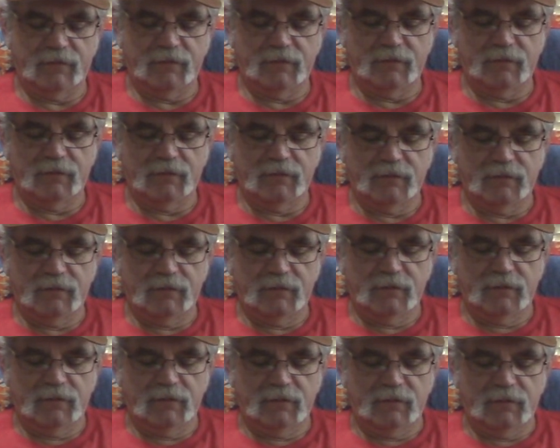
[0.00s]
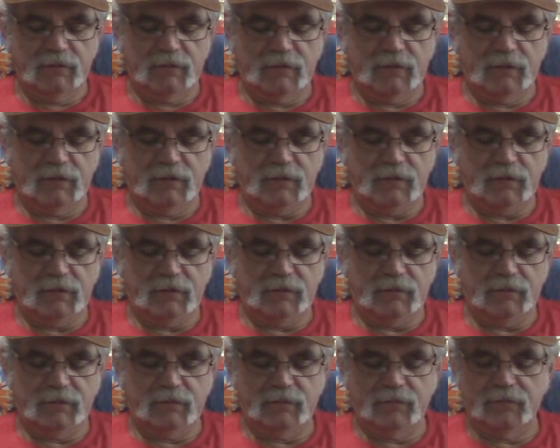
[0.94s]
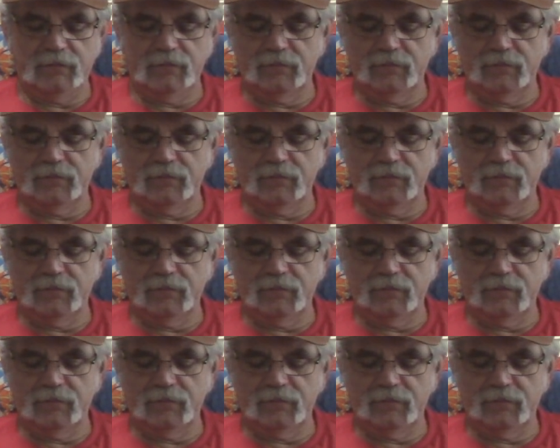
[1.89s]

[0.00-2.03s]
No words are spoken by the person on screen.